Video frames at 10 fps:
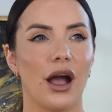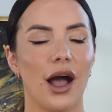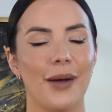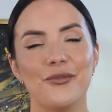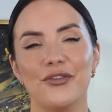
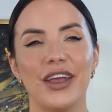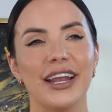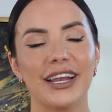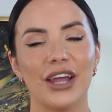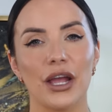I'm
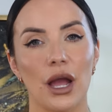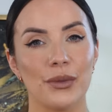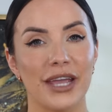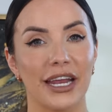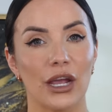feeling like
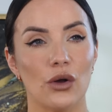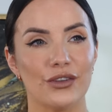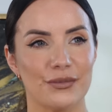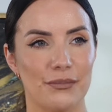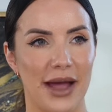I'm getting
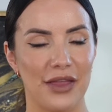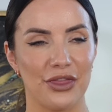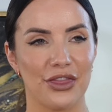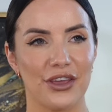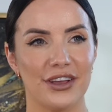
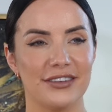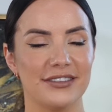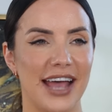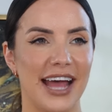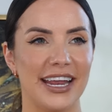
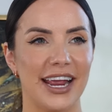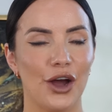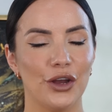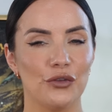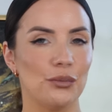osmanthus, and it
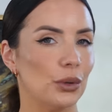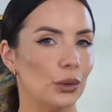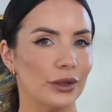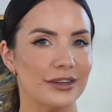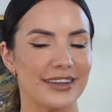kind of
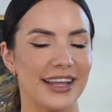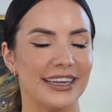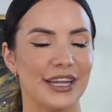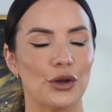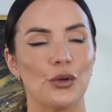pulls a
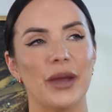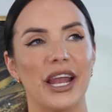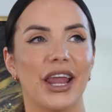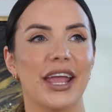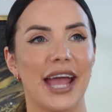little
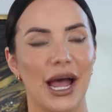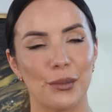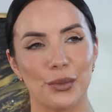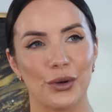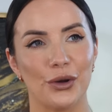bit like
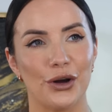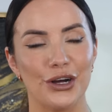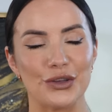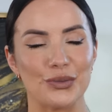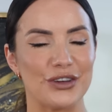
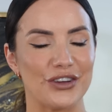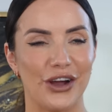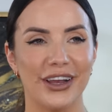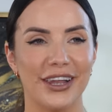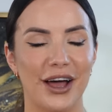apricot, which
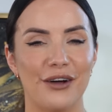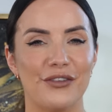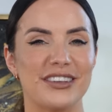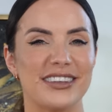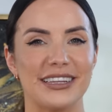I
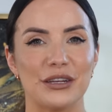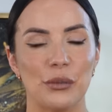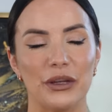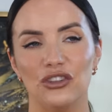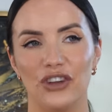love. It's a little
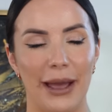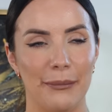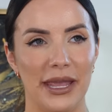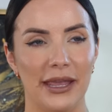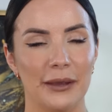bit
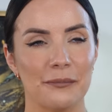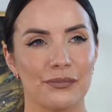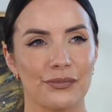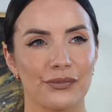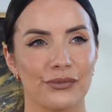jammy.